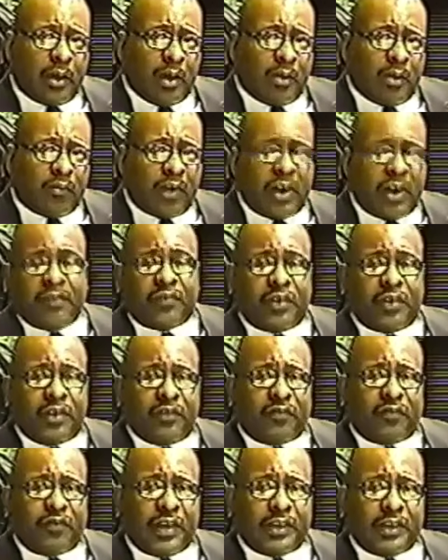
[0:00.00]
right in front of
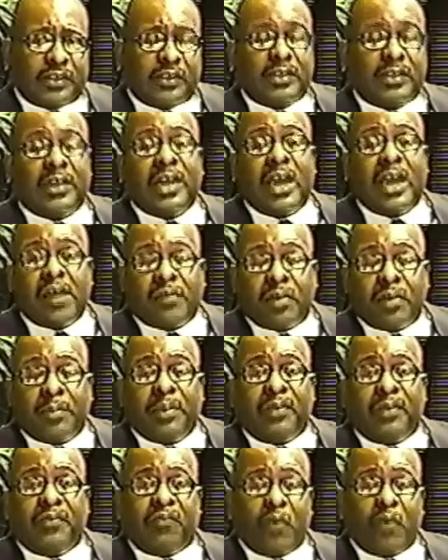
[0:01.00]
your face than ever
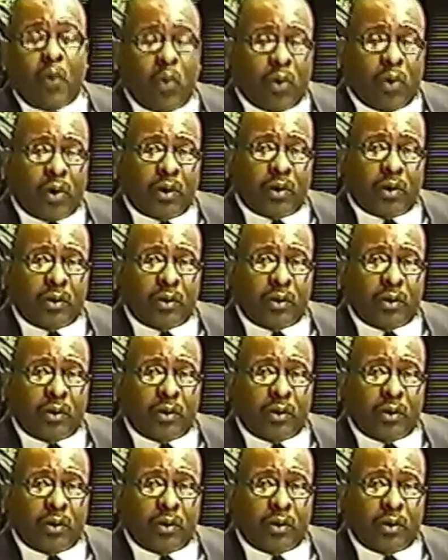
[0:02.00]
before.